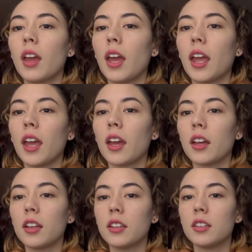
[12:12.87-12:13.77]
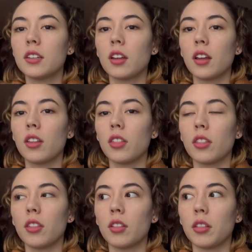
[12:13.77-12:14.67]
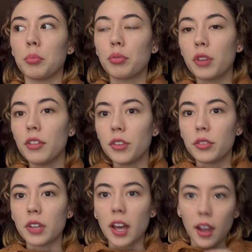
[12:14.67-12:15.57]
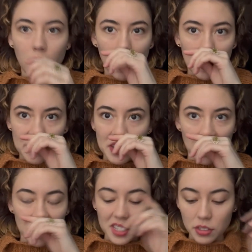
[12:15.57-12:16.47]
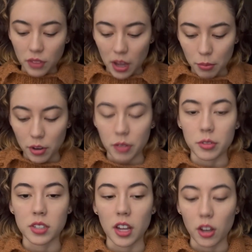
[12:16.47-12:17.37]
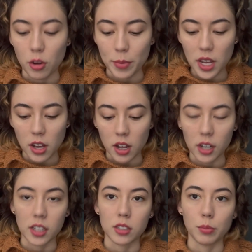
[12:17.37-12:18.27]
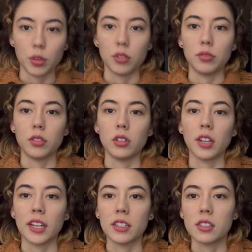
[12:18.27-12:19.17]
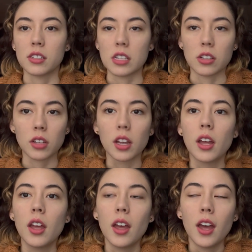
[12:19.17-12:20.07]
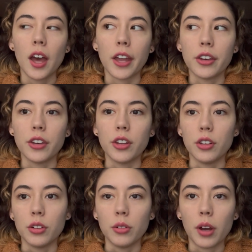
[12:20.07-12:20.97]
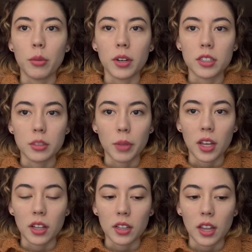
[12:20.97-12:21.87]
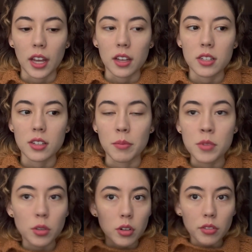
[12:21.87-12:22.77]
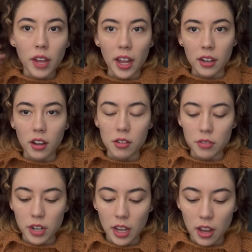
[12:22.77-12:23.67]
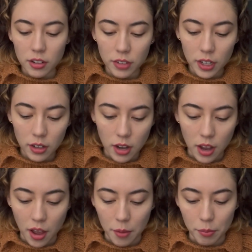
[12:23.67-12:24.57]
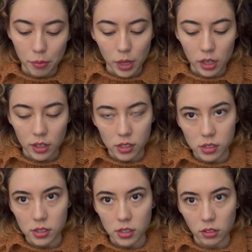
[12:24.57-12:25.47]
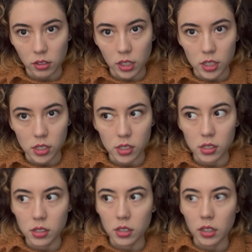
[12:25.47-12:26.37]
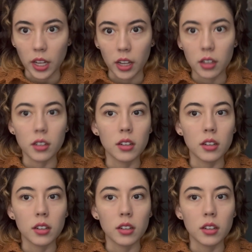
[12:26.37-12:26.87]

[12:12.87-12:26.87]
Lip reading: And the preview night, I saw this fiber and was like, oh my God, it's beautiful and it's silk. I knew I wanted to make like some sort of head covering out of it because silk is like